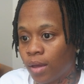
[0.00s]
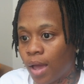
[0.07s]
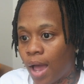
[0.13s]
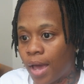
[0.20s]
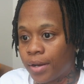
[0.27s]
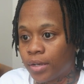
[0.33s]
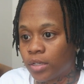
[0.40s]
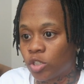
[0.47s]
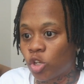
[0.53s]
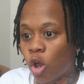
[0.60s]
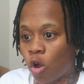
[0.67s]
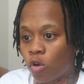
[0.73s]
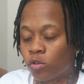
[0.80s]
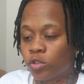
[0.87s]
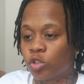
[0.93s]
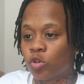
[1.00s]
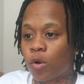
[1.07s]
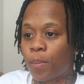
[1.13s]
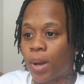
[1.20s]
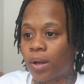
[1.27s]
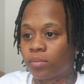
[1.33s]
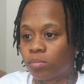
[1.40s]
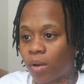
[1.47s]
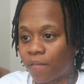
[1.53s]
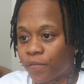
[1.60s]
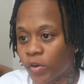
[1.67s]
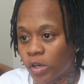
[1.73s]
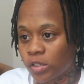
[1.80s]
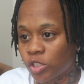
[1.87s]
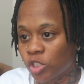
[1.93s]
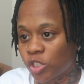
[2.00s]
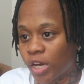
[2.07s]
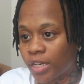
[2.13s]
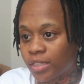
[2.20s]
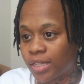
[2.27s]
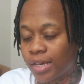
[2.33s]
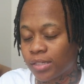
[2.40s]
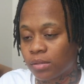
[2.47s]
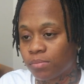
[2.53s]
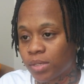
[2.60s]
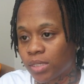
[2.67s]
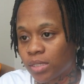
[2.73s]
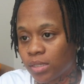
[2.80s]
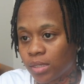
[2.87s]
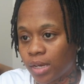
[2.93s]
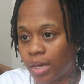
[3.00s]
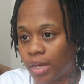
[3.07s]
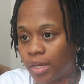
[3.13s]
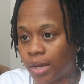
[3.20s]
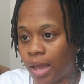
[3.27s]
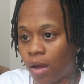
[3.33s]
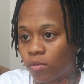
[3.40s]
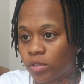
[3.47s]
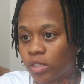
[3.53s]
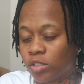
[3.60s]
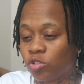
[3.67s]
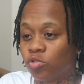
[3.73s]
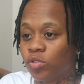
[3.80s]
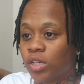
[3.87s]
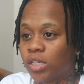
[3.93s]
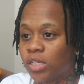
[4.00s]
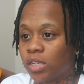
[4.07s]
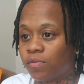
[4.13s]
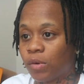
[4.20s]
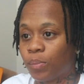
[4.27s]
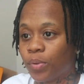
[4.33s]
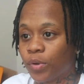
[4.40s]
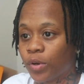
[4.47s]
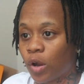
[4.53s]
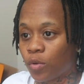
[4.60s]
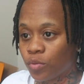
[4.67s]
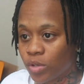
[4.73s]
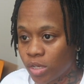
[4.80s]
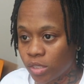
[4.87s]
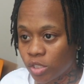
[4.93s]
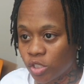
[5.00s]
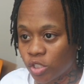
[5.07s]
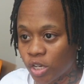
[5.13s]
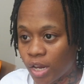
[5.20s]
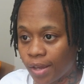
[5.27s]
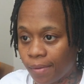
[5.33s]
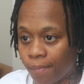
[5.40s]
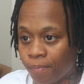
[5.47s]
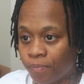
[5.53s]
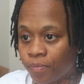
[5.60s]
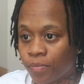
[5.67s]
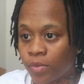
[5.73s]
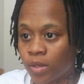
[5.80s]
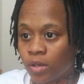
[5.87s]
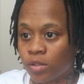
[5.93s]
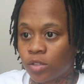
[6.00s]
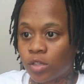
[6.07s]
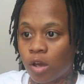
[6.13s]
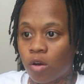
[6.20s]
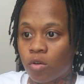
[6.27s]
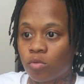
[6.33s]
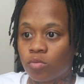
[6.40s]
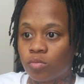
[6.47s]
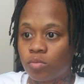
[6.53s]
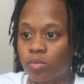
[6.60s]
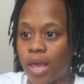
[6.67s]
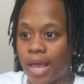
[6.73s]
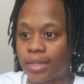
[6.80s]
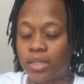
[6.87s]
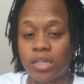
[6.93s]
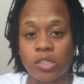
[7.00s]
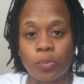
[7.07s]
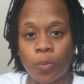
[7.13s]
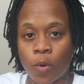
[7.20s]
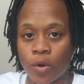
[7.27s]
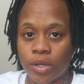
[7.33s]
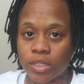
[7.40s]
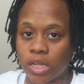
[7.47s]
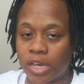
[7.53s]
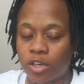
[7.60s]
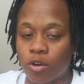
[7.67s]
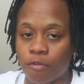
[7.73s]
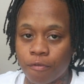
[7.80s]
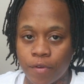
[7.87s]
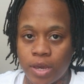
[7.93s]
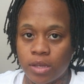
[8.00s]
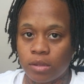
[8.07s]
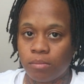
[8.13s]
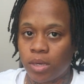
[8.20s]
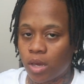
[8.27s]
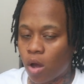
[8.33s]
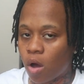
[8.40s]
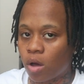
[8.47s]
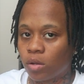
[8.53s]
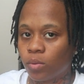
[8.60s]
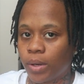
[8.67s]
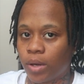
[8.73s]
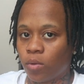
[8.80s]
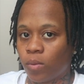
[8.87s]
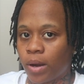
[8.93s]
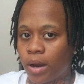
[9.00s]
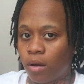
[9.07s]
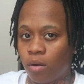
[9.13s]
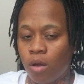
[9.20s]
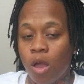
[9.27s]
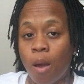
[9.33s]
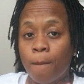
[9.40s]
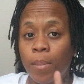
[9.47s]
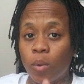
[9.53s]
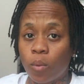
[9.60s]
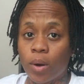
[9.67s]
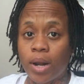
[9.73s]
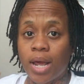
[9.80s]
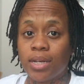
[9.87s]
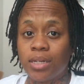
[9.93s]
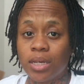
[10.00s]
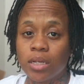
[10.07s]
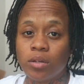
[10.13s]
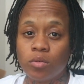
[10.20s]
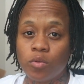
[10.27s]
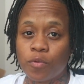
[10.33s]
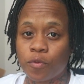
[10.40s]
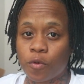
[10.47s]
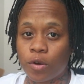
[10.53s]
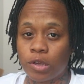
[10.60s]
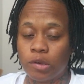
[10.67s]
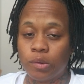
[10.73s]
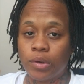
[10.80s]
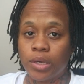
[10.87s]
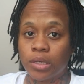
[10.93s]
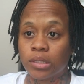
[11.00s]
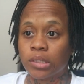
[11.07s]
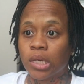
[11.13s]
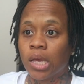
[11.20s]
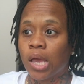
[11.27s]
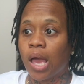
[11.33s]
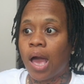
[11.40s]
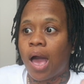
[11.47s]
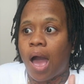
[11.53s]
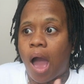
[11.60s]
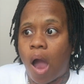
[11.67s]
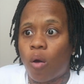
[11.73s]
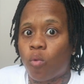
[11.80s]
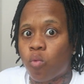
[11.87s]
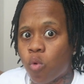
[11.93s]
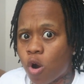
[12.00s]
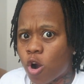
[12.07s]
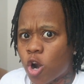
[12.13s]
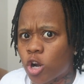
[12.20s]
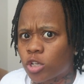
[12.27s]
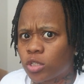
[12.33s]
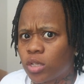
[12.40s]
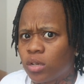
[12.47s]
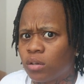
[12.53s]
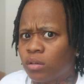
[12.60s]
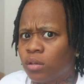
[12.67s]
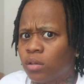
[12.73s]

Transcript: I done told you about my first check that's missing the 8 hours that you didn't even put on this check. So at this point, it's like you're failing me all the way around. But what I did do for you is I worked